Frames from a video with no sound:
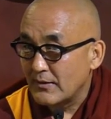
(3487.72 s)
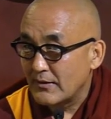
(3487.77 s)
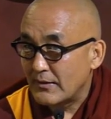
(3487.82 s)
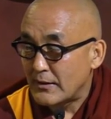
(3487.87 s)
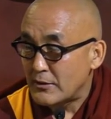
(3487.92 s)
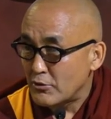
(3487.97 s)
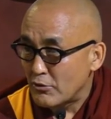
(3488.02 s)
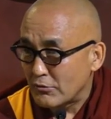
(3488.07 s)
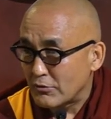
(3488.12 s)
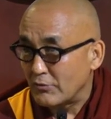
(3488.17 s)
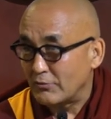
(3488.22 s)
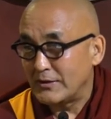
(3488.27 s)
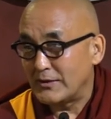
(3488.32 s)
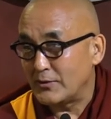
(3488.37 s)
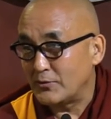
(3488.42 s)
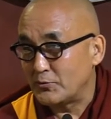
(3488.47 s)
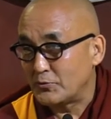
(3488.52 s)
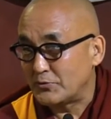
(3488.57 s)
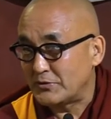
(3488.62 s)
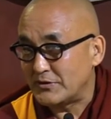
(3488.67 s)
And not only
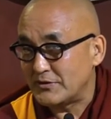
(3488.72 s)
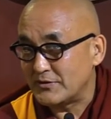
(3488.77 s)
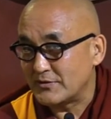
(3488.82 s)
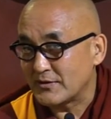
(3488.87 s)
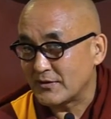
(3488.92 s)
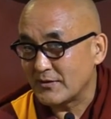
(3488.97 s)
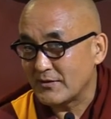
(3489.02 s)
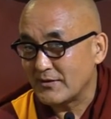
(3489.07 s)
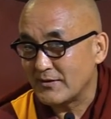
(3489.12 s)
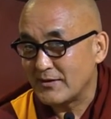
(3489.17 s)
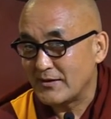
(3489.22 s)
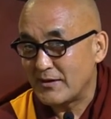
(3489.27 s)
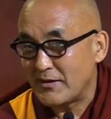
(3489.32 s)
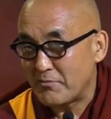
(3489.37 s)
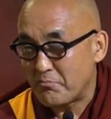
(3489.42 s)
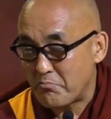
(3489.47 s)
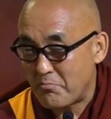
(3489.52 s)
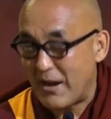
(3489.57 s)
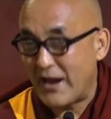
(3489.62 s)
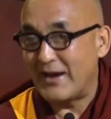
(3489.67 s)
root teacher,
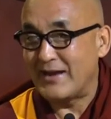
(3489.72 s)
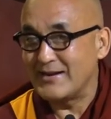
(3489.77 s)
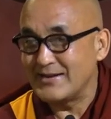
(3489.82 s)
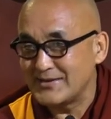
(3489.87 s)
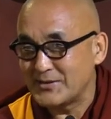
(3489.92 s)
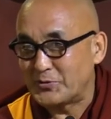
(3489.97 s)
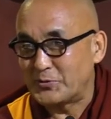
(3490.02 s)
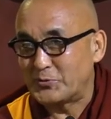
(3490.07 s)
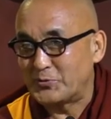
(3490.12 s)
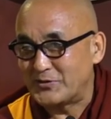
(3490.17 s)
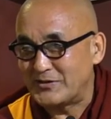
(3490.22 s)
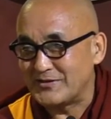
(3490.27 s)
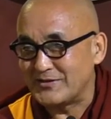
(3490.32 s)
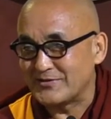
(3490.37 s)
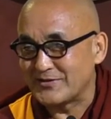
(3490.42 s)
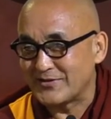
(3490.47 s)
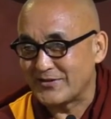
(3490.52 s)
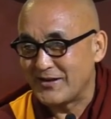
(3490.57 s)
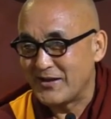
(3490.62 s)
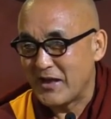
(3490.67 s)
man is root
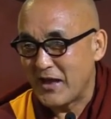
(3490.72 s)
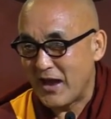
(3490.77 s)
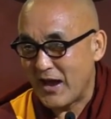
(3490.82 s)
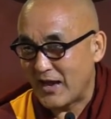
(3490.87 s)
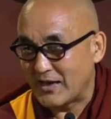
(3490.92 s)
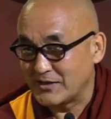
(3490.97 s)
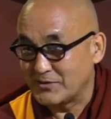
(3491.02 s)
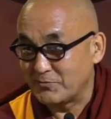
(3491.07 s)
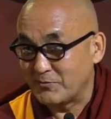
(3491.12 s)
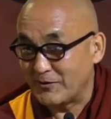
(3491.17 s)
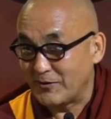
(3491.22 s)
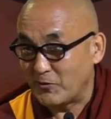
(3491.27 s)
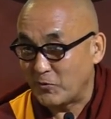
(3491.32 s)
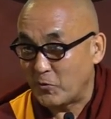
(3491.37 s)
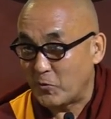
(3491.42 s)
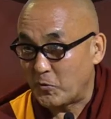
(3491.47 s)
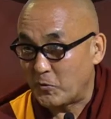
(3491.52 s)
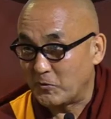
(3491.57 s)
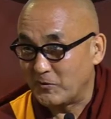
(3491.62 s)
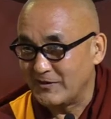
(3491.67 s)
teacher, as well
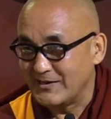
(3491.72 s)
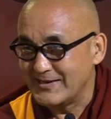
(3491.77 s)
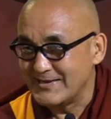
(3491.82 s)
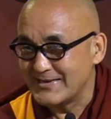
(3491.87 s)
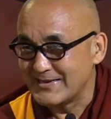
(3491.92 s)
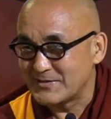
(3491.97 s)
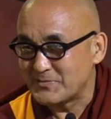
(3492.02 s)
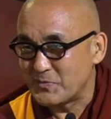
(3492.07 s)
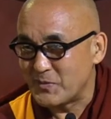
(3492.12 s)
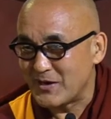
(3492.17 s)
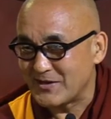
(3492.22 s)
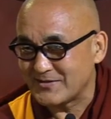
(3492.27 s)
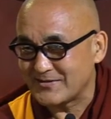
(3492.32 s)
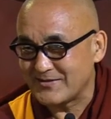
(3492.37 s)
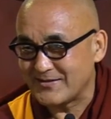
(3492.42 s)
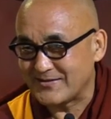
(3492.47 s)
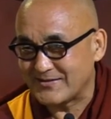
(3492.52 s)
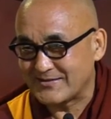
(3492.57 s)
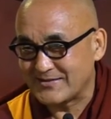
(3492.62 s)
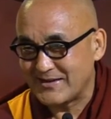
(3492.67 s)
all lineage
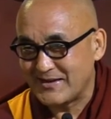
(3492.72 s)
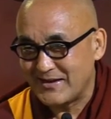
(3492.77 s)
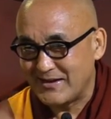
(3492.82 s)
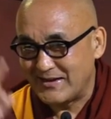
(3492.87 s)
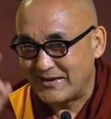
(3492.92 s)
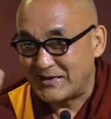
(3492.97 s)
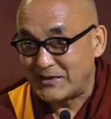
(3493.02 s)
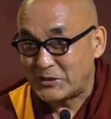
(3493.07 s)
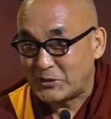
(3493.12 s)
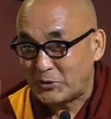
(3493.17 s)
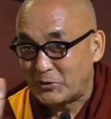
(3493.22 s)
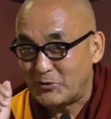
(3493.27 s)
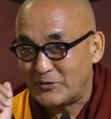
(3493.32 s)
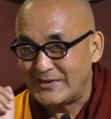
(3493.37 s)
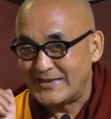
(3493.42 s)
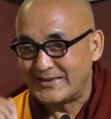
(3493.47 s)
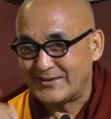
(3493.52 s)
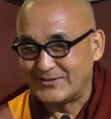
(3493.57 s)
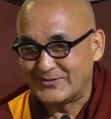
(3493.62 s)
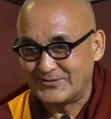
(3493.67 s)
masters,
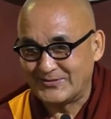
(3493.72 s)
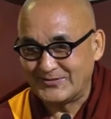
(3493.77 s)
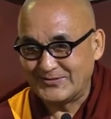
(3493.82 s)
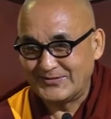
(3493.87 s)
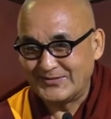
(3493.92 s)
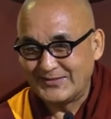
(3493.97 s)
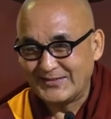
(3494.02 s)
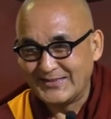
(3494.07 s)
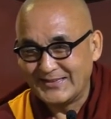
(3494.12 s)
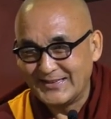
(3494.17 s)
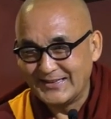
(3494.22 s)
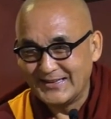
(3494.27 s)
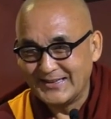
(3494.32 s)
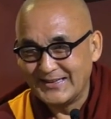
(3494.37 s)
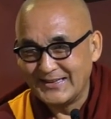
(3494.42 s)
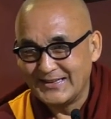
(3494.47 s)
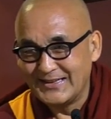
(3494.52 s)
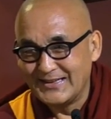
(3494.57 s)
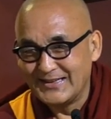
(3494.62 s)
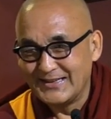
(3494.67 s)
including, you know.
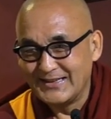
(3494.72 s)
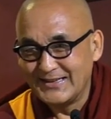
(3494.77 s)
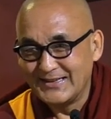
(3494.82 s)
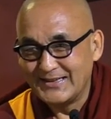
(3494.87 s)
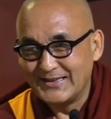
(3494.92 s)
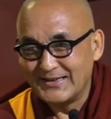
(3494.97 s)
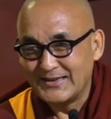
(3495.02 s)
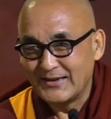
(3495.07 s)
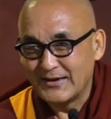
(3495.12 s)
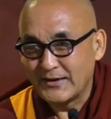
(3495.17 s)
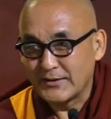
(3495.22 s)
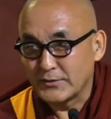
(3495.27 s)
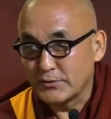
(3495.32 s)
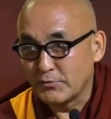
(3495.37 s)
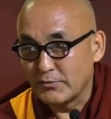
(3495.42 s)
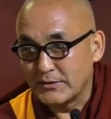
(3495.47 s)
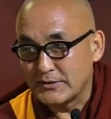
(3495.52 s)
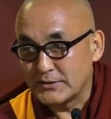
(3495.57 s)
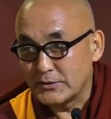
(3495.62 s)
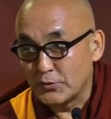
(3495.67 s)

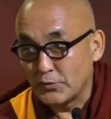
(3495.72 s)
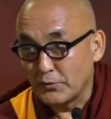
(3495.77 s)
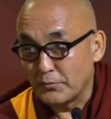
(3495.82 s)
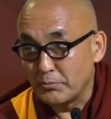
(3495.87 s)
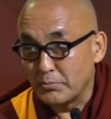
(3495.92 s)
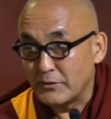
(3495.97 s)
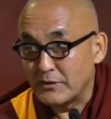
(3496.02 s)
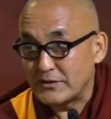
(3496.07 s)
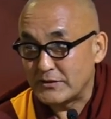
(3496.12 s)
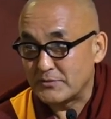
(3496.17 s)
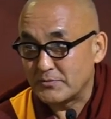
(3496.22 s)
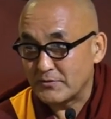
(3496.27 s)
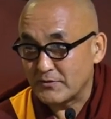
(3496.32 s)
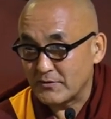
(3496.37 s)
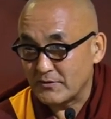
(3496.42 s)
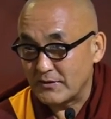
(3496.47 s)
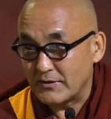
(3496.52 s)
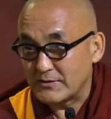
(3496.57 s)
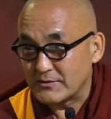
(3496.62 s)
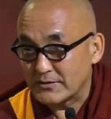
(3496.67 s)
Otherwise, no bridge
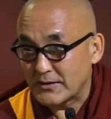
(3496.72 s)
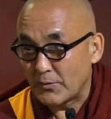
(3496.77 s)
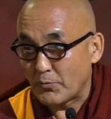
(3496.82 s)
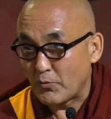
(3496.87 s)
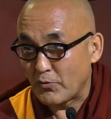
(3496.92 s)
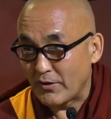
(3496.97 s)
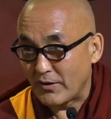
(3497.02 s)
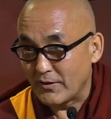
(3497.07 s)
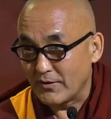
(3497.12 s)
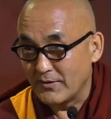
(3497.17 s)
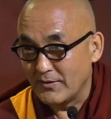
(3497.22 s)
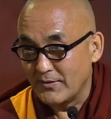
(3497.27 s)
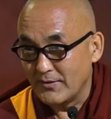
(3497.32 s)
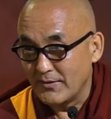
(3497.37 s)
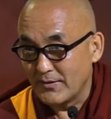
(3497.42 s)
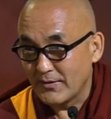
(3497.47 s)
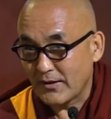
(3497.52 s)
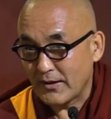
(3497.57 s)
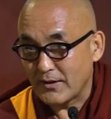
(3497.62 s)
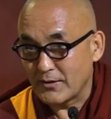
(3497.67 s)
then somewhere
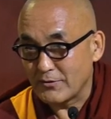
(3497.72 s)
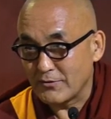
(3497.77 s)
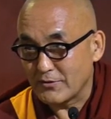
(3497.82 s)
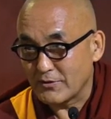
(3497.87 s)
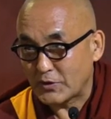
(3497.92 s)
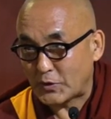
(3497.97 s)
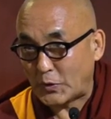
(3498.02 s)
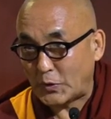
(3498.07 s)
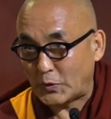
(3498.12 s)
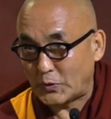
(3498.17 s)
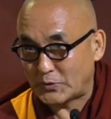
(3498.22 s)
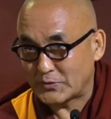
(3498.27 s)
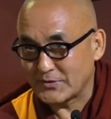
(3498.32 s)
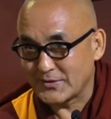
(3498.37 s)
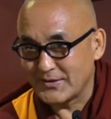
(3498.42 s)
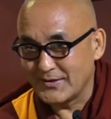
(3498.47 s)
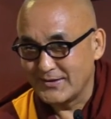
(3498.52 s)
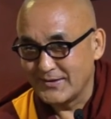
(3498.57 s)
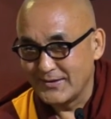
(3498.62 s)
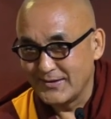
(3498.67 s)
cannot
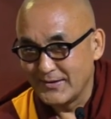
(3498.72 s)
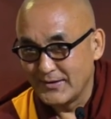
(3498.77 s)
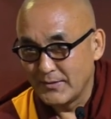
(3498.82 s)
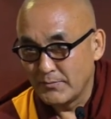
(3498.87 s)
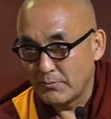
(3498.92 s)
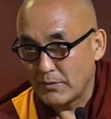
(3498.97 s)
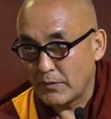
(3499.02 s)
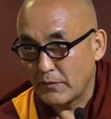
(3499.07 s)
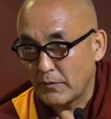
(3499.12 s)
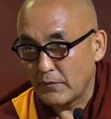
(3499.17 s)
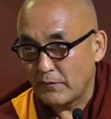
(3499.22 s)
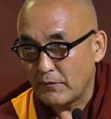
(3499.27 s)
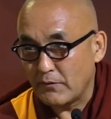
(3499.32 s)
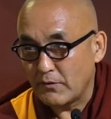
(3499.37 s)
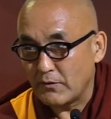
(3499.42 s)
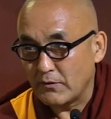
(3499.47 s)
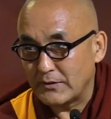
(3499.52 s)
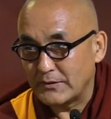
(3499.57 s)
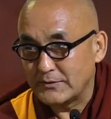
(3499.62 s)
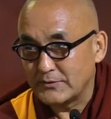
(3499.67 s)
cross, maybe
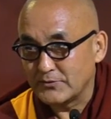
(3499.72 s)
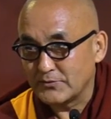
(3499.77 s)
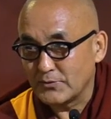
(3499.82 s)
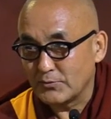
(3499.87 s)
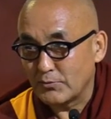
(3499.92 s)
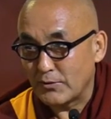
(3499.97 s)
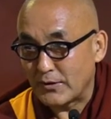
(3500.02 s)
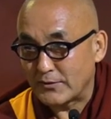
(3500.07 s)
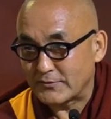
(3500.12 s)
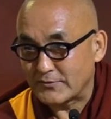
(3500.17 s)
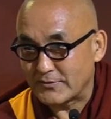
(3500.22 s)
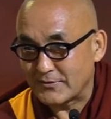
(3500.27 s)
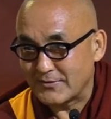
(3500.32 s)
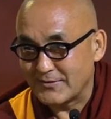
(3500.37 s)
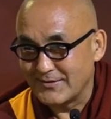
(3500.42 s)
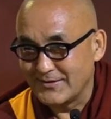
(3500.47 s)
fall into the water.